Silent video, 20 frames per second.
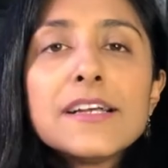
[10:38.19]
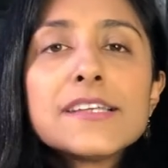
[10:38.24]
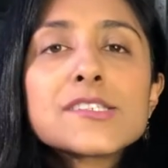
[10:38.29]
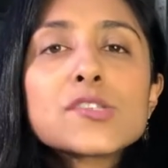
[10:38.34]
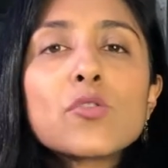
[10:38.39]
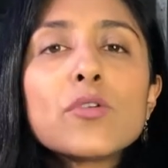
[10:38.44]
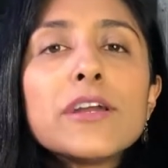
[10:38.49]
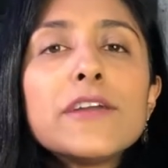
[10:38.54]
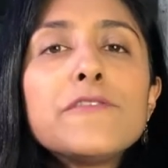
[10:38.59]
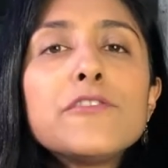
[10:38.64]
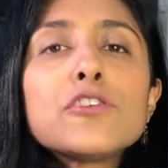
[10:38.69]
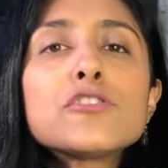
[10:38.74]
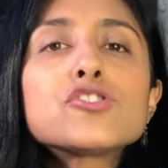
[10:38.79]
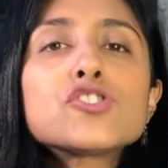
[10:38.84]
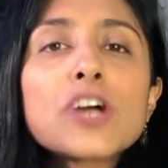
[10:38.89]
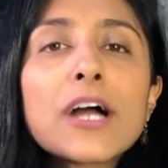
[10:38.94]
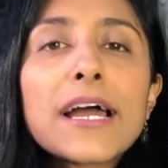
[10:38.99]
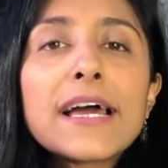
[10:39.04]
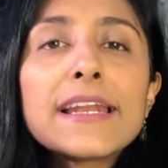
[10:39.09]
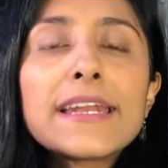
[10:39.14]
So if your
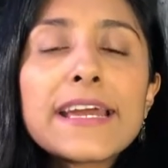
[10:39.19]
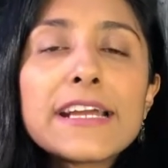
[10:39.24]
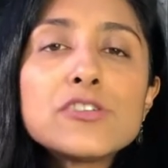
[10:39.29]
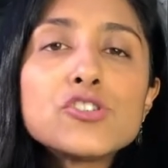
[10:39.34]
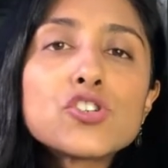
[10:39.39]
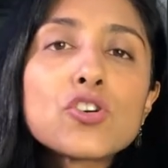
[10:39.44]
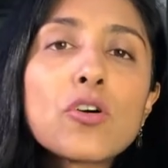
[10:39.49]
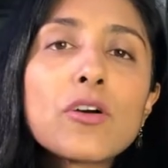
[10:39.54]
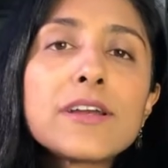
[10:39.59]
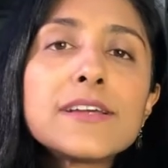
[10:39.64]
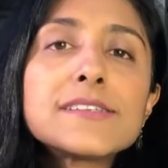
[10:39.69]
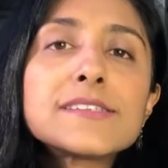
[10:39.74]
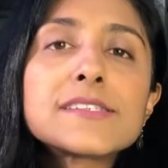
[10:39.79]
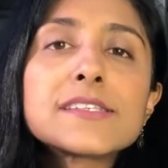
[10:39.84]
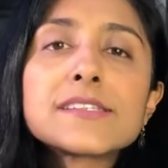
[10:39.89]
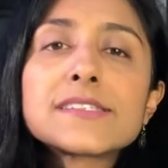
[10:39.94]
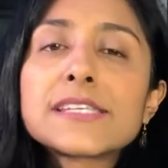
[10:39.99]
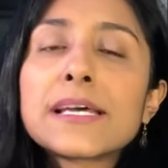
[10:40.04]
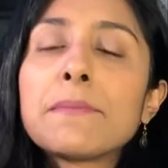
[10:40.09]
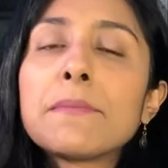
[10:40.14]
child enjoys
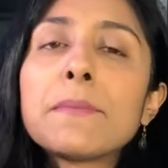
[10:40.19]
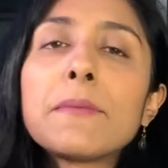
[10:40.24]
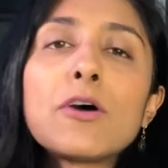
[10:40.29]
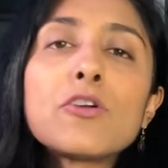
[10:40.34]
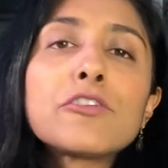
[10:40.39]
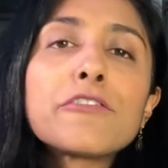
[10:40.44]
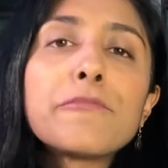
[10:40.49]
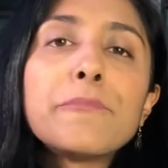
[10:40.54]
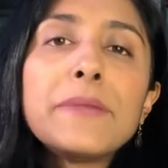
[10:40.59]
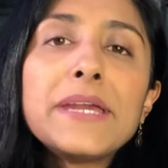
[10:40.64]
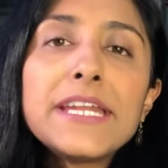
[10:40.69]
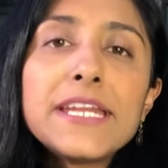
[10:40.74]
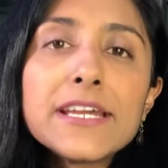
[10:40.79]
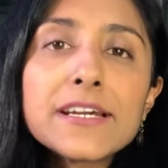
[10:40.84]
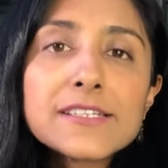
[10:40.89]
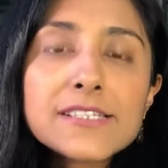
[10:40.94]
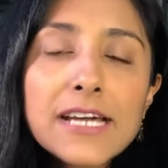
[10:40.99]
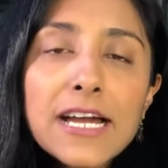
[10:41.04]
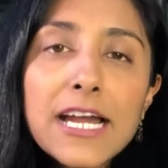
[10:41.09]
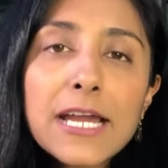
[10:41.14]
some amount of media
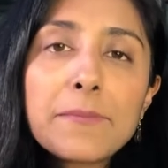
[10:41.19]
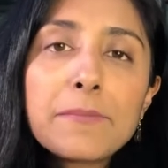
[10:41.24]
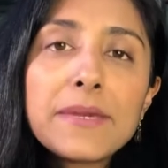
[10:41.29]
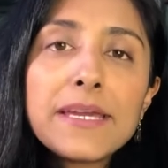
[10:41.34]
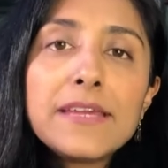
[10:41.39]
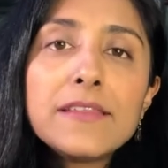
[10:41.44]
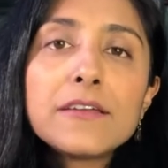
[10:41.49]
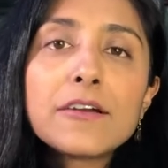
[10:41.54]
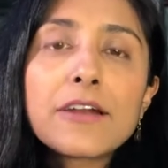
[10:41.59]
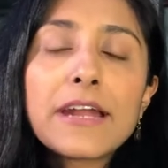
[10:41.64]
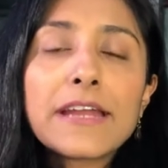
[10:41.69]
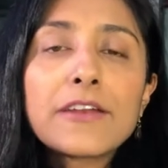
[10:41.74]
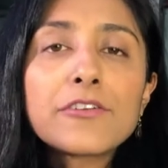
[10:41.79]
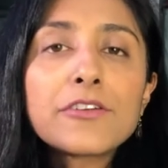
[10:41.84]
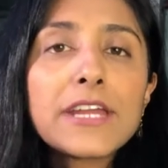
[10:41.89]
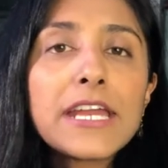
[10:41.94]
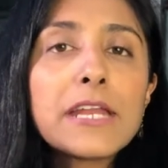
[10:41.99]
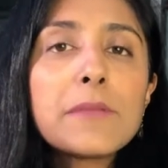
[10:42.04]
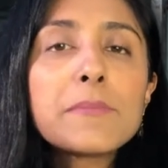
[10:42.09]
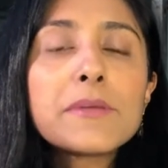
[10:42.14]
time, either
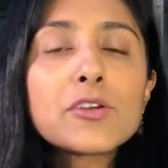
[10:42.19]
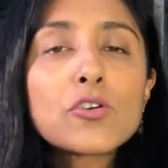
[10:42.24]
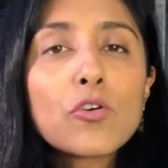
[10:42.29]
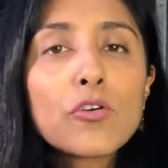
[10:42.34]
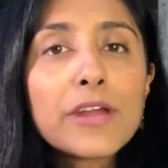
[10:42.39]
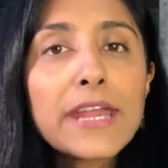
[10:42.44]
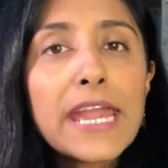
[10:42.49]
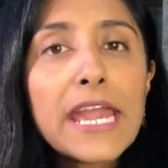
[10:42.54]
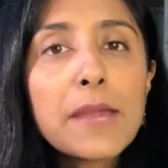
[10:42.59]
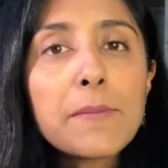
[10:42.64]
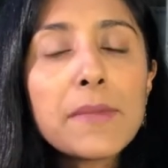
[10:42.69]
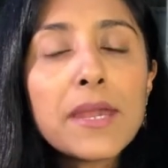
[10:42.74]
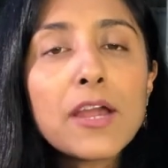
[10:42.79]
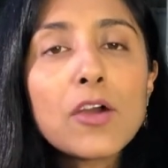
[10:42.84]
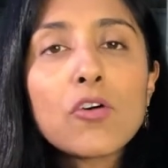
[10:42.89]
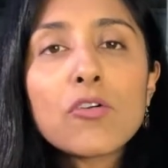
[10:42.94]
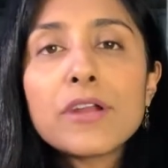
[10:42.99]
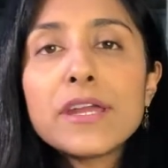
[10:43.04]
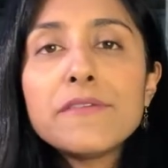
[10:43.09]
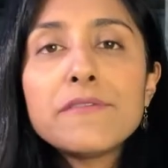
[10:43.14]
entertainment or gaming
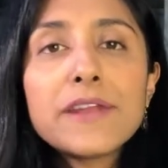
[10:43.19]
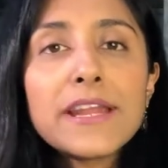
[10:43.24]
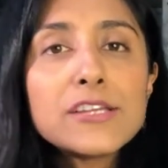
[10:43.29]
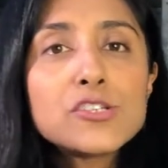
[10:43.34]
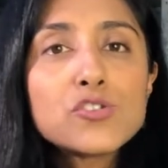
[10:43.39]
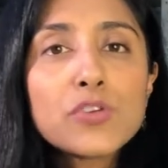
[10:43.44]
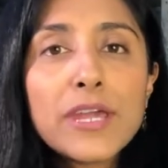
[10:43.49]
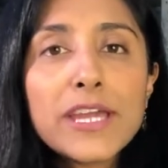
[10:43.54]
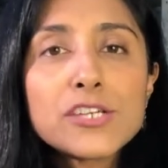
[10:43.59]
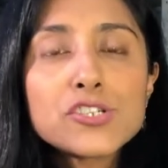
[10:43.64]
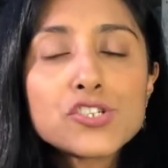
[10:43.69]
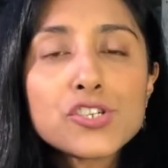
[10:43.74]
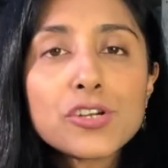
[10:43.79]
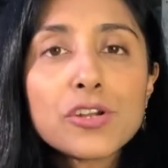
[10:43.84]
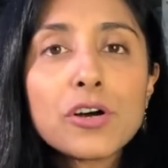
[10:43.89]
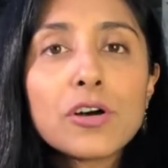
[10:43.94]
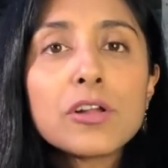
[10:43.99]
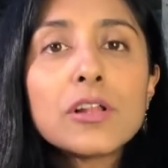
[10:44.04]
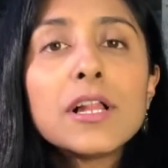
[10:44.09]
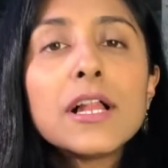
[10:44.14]
or even
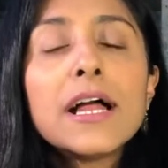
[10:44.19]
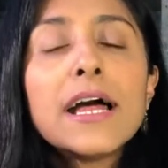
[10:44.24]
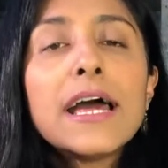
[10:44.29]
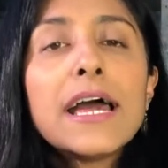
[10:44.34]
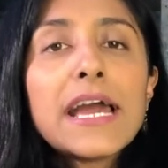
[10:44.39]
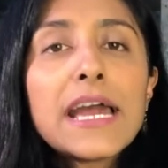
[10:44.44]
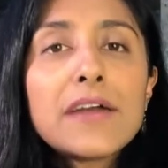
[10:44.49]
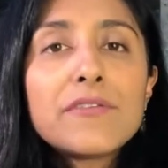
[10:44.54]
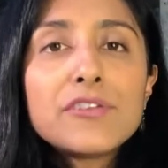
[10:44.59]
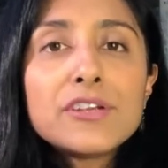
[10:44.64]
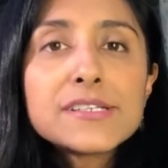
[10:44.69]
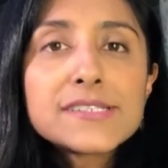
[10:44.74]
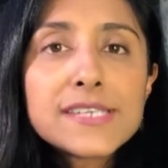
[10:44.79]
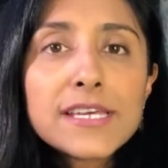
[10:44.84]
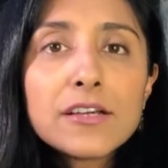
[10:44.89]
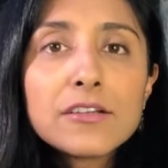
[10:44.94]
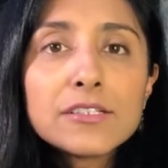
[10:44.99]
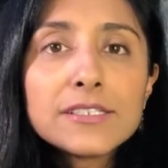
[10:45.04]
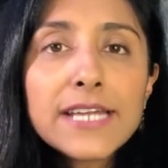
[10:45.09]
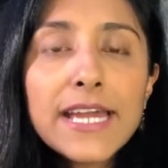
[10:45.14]
educational, every
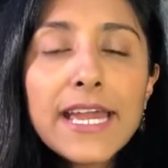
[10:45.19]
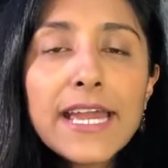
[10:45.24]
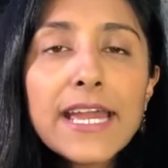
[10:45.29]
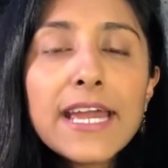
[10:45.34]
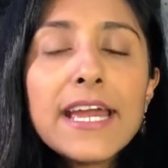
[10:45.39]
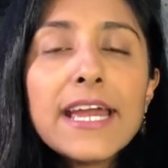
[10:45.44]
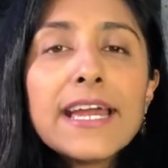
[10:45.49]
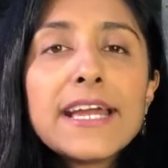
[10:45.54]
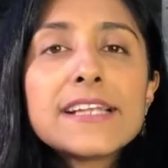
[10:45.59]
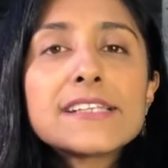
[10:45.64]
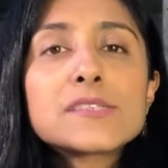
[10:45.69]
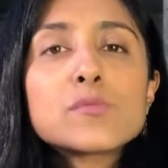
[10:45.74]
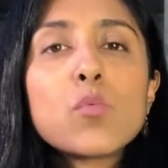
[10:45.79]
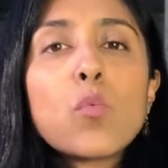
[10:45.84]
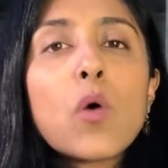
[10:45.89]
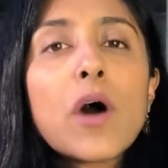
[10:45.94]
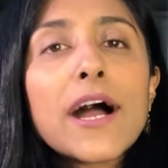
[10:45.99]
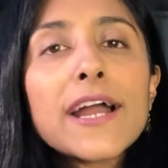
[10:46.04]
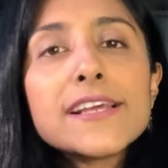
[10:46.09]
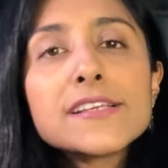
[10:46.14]
single day, it's
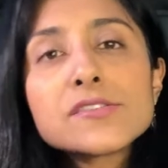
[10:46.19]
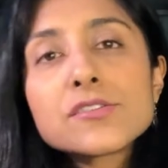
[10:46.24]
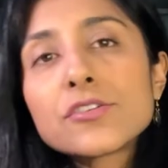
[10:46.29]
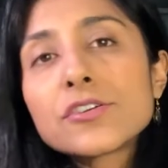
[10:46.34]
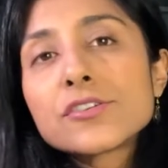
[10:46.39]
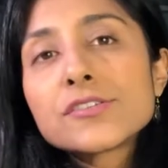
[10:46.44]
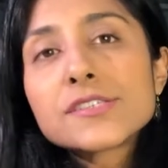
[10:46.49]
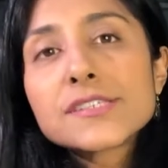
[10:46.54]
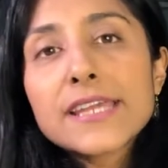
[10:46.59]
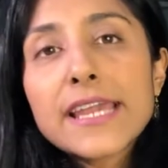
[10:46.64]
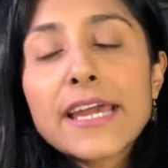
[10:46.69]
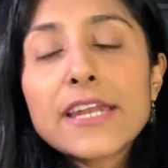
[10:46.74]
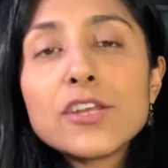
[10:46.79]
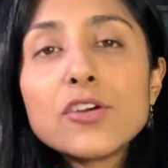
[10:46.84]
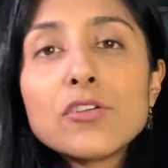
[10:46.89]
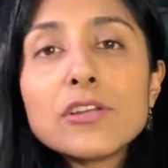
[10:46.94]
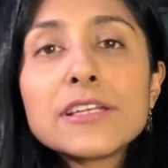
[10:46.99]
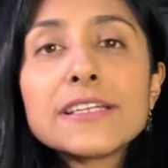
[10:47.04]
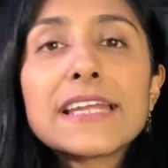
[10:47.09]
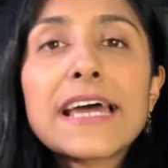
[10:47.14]
wiser to
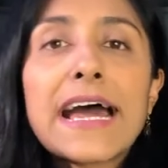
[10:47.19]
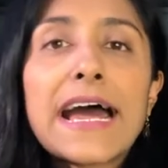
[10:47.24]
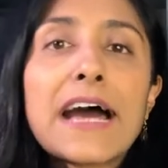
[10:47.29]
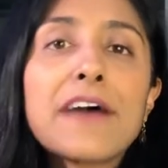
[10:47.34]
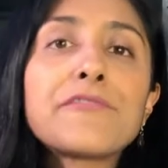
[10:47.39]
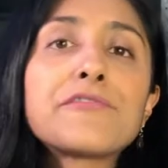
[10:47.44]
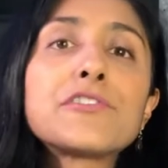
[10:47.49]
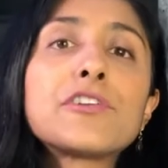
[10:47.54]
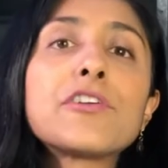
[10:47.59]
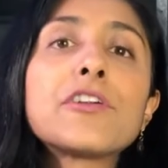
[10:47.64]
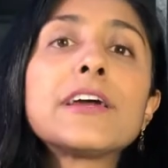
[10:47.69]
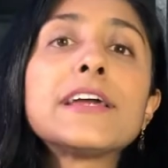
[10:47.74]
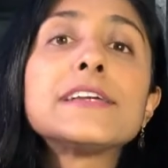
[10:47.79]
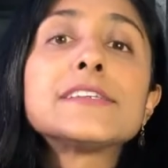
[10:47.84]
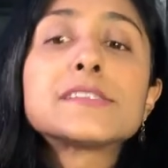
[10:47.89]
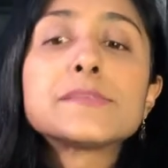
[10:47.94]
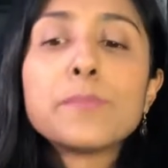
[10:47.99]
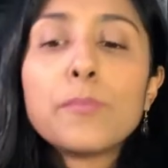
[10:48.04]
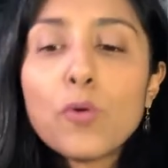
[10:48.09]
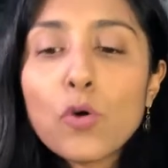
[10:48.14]
schedule it after
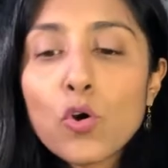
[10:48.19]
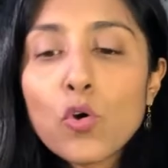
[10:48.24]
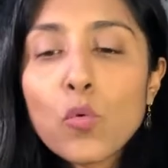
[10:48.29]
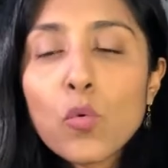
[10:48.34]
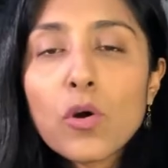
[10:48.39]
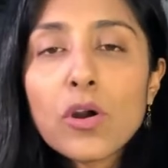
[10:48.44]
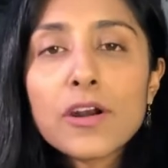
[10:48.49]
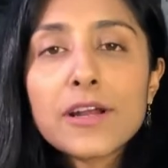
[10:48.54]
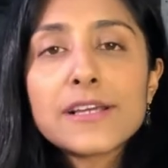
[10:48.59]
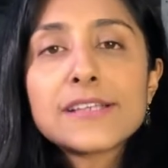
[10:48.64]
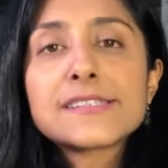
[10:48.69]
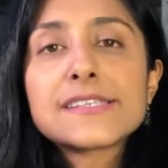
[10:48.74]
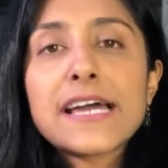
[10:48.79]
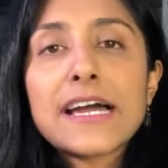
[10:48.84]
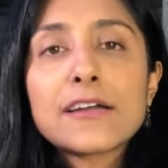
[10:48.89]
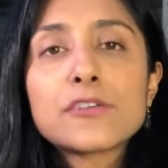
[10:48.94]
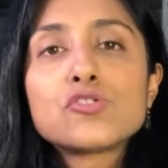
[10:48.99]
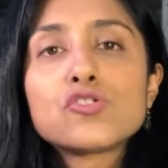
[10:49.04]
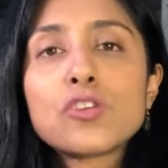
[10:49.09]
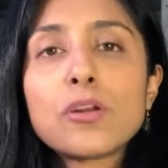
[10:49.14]
his book work, his
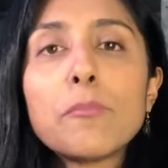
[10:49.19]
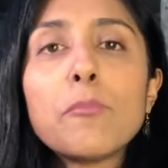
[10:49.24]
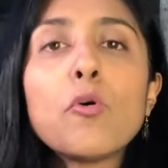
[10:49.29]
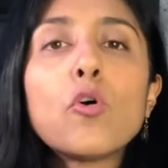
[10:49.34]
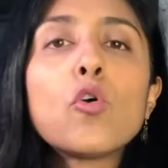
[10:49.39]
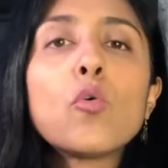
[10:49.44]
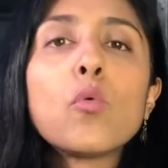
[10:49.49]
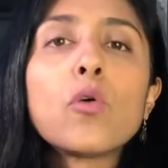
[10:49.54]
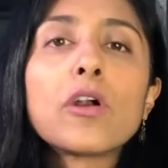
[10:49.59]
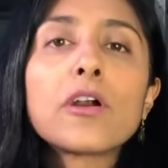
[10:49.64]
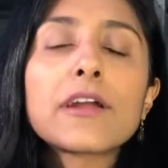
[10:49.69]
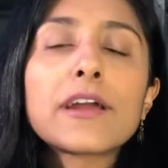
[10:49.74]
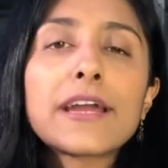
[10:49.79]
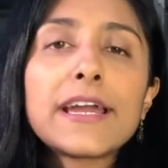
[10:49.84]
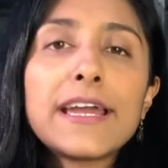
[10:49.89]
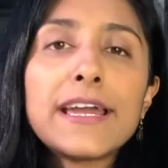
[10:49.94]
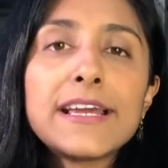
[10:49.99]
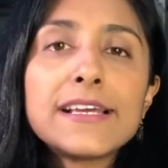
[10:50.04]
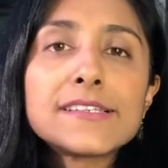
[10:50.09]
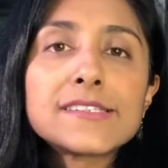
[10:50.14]
actual book work
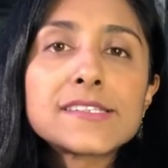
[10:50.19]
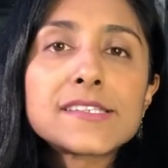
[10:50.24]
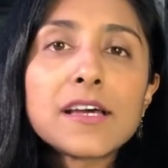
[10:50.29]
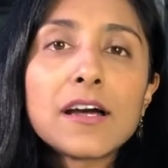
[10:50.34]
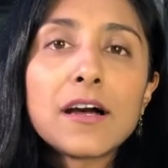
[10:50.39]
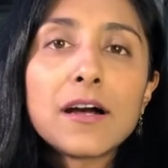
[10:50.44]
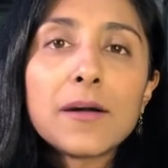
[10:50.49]
is